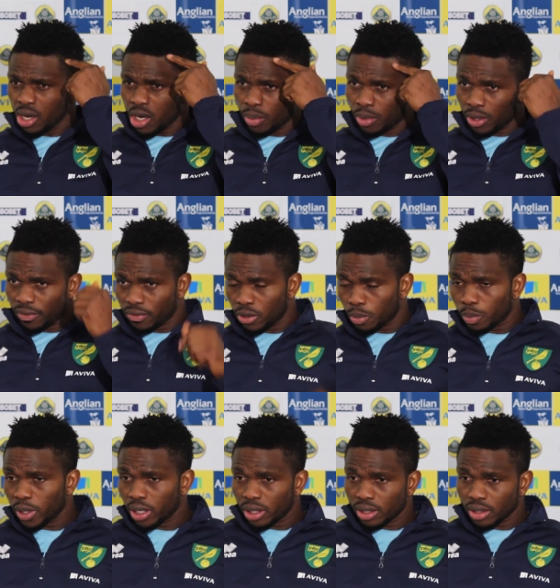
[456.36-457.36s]
couple of good
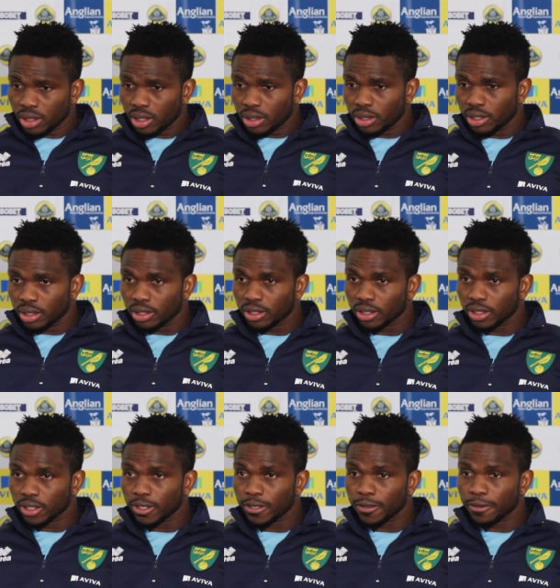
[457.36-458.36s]
players here.
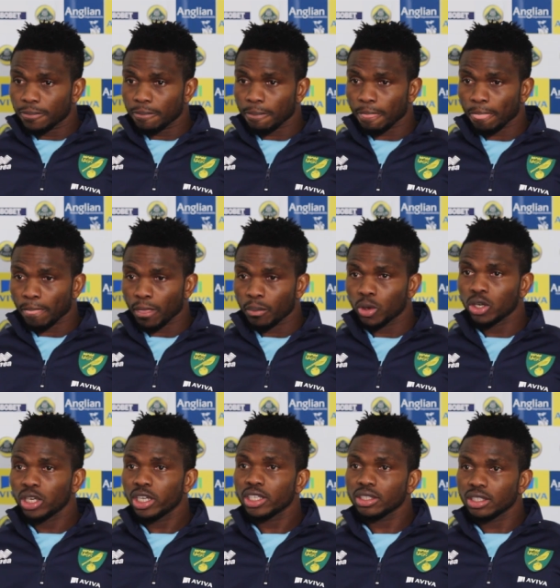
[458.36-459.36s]
So but
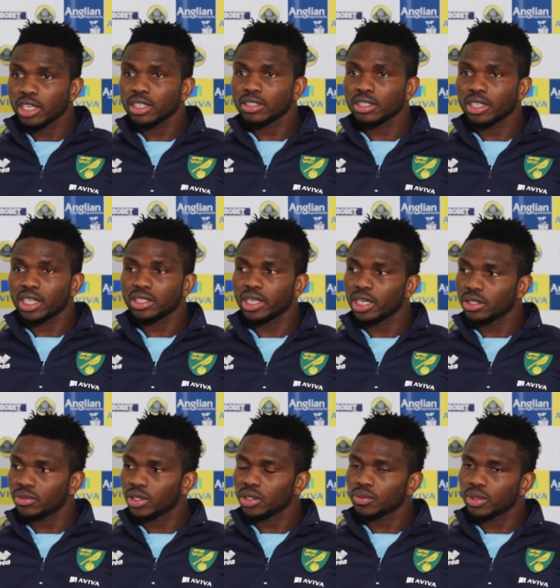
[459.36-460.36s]
Ned, Ned and I, I
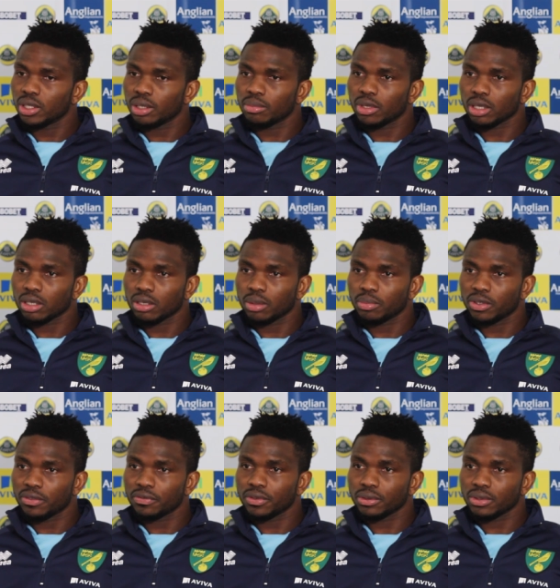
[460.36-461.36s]
trained with him like a couple
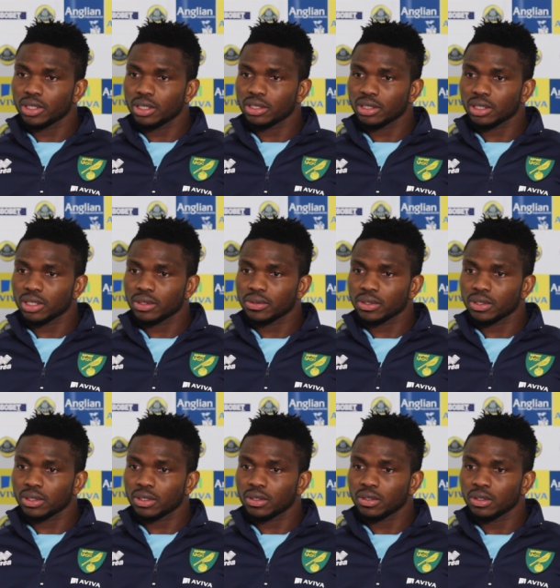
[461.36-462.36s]
of few days now,
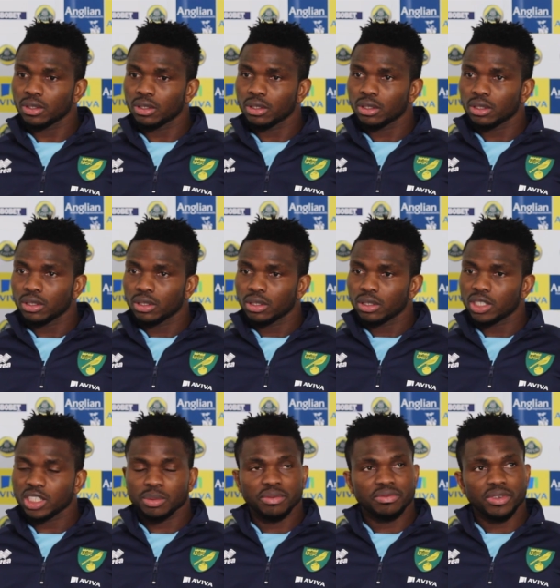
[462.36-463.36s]
so
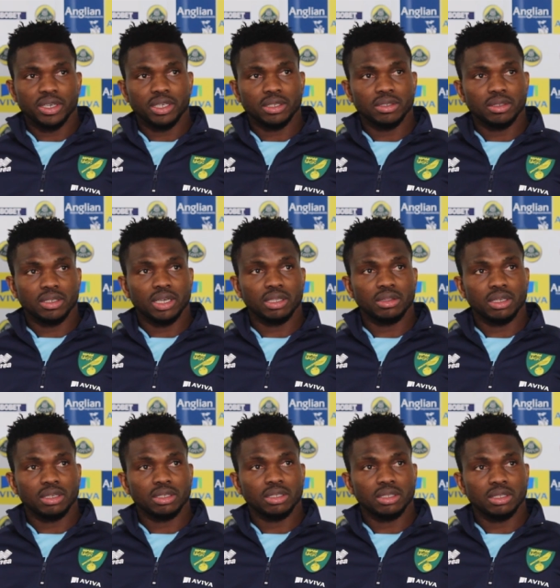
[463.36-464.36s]
he's been very good. I
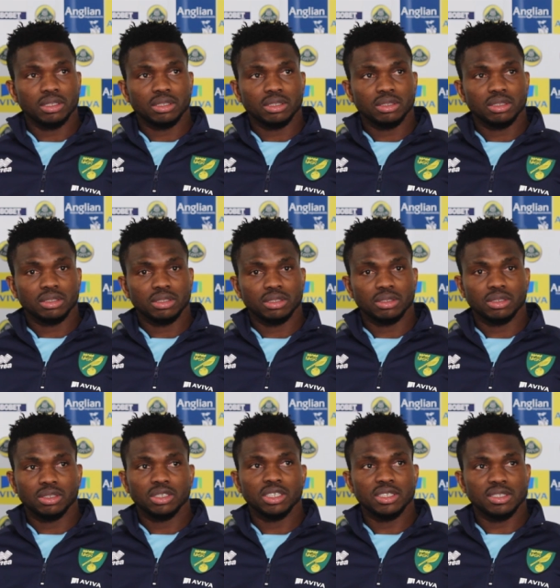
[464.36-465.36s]
think you know,
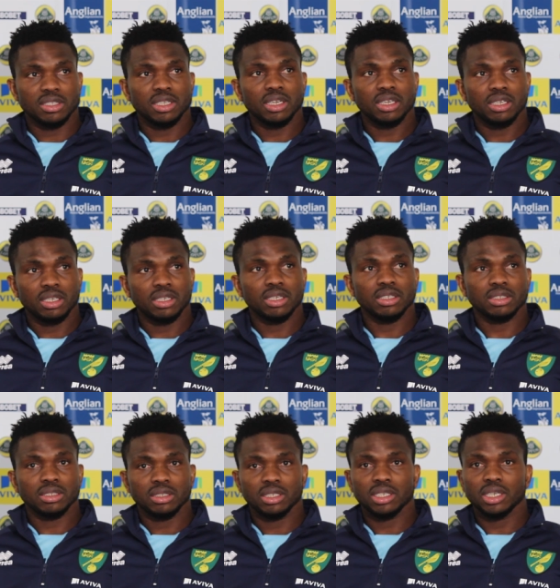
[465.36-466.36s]
on his day he
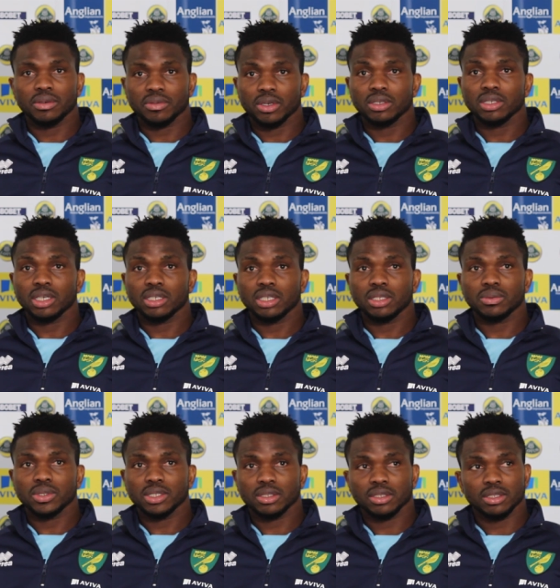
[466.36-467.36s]
can he can run down
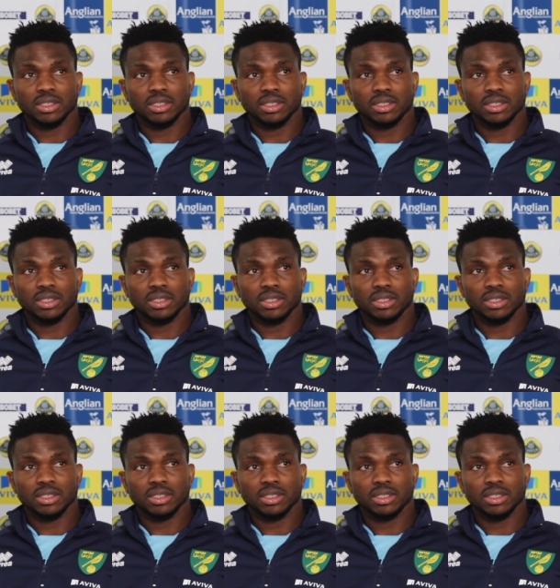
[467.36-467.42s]
anyone.